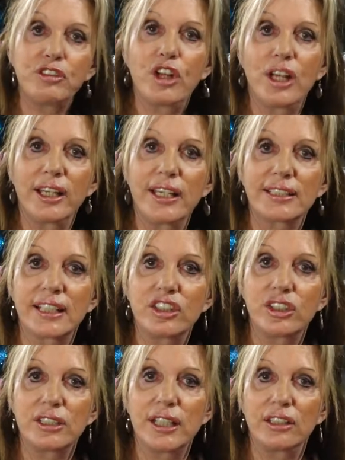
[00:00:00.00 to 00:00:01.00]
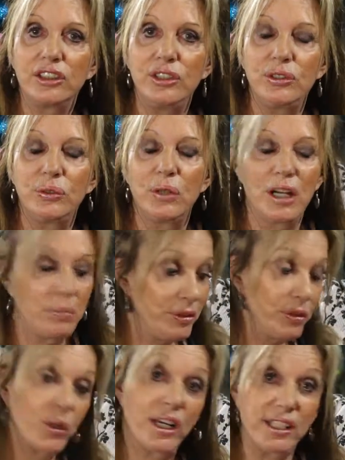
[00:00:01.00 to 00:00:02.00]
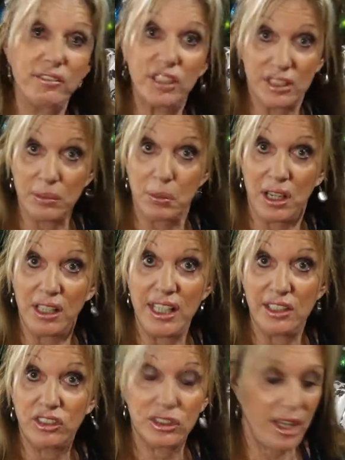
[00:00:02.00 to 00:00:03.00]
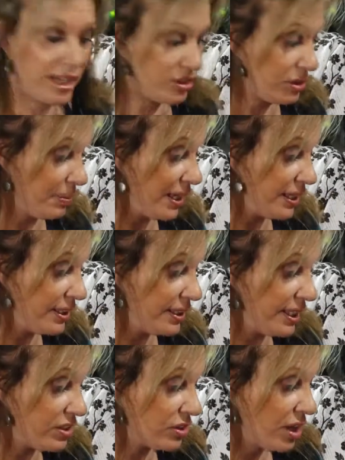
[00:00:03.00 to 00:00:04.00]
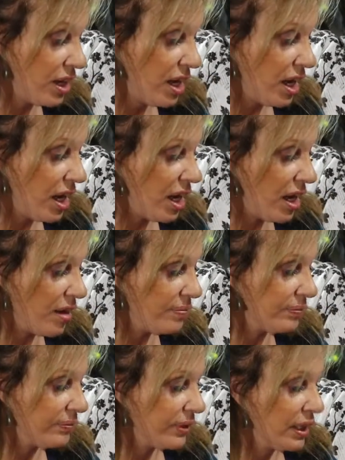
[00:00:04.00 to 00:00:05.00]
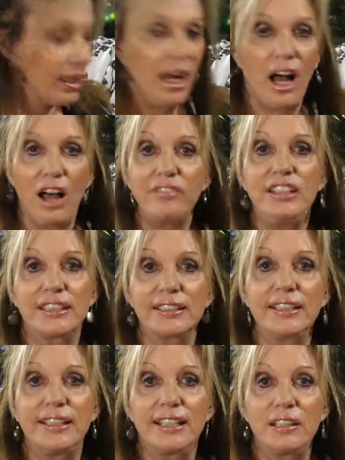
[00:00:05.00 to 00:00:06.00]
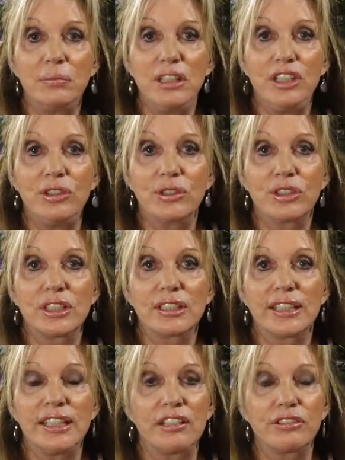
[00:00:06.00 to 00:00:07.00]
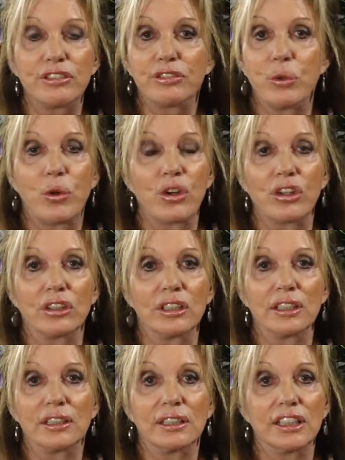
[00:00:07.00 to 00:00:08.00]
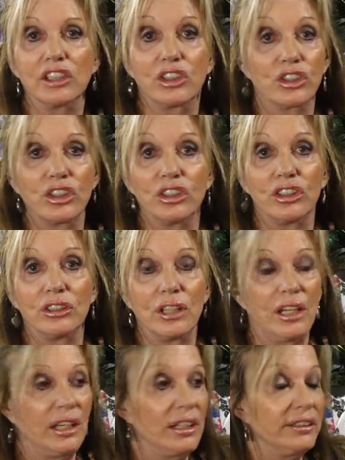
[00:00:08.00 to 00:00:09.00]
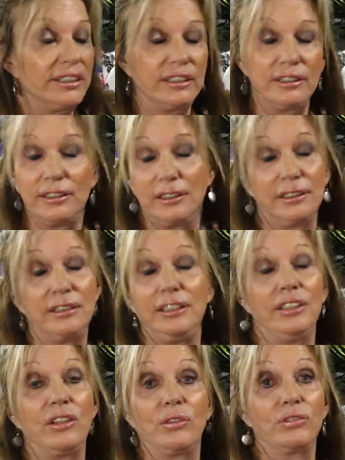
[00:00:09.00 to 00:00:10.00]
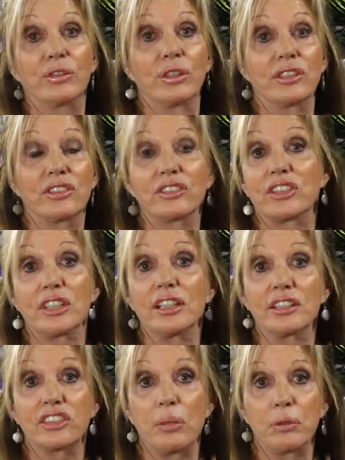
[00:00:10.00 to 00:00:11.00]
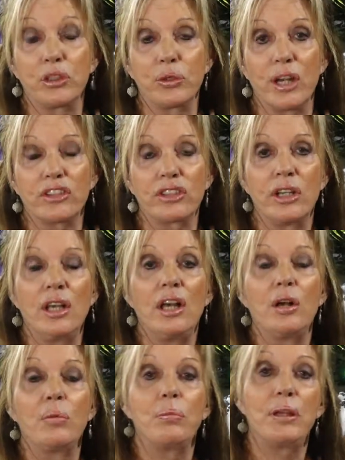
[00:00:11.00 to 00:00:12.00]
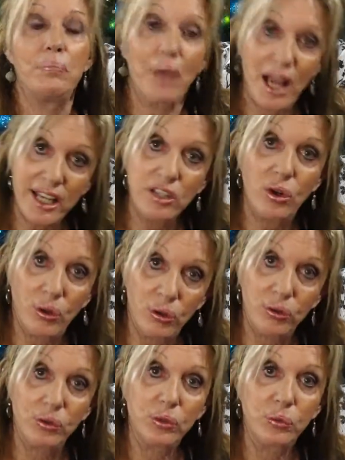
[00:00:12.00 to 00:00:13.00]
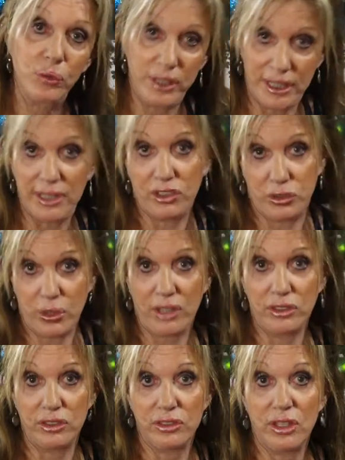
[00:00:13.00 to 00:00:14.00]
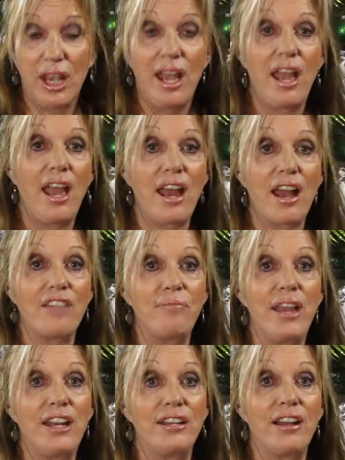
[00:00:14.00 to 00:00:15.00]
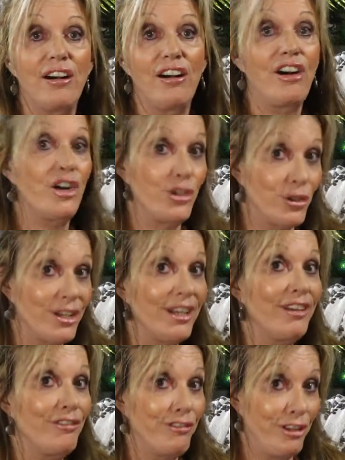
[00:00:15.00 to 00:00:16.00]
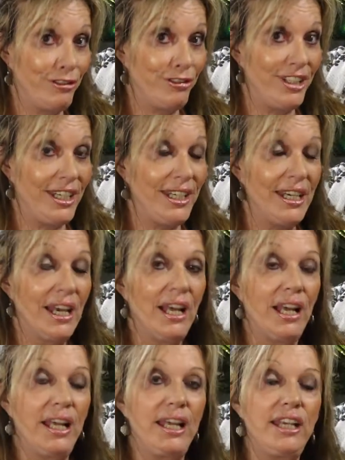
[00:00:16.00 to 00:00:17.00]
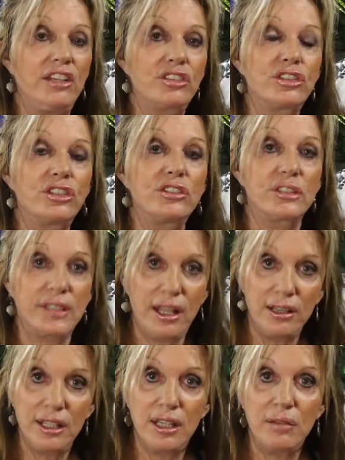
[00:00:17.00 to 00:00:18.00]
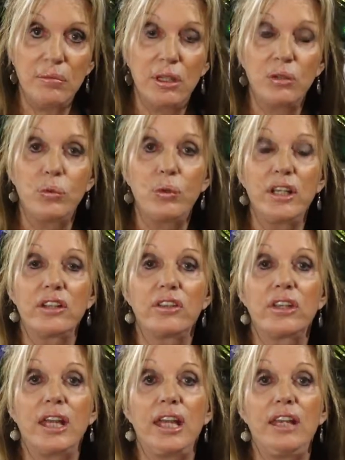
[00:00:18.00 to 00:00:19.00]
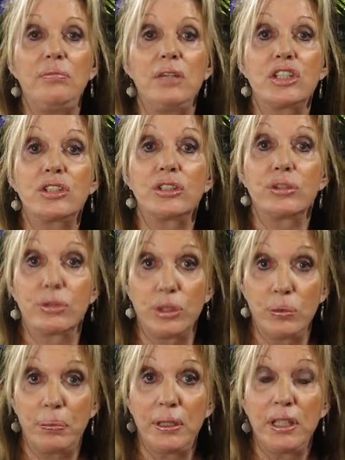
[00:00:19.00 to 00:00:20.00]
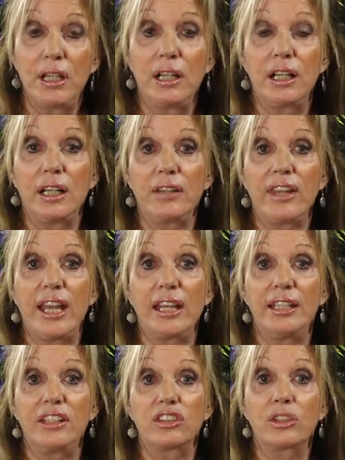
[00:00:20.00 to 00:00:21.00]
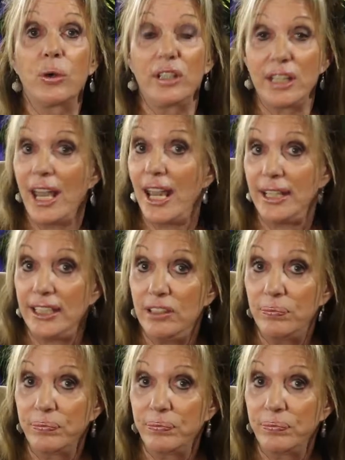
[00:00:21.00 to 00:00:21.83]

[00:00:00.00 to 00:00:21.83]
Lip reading: all, I guess I should tell you, before I give you some hints as to making these, obviously they can be used as a gift for a little girl, for a little summer dress. But my goal with these dresses, and I've made 150, is to send them with a mission group that is going to Haiti.